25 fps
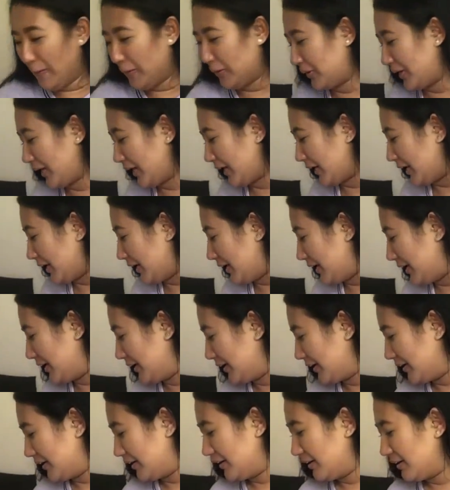Okay,
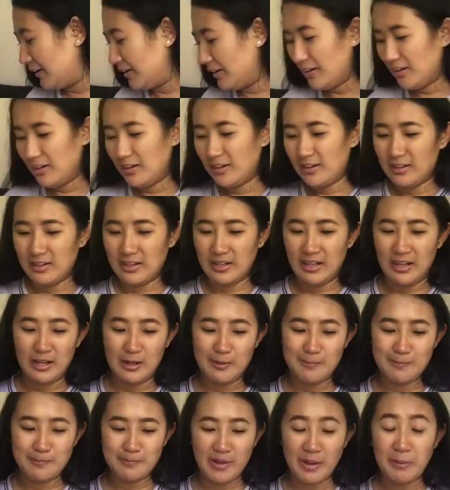
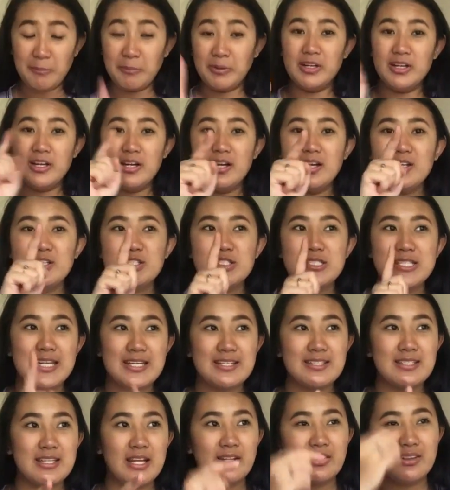I'm gonna
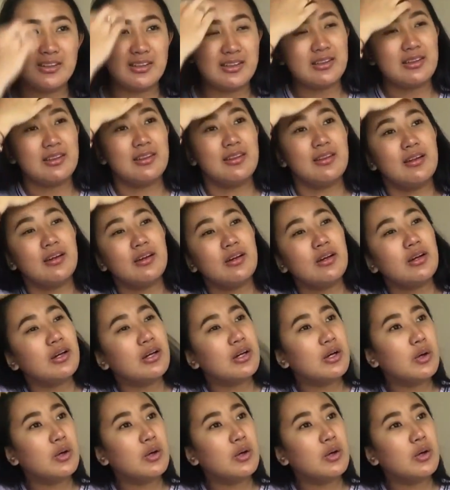test out the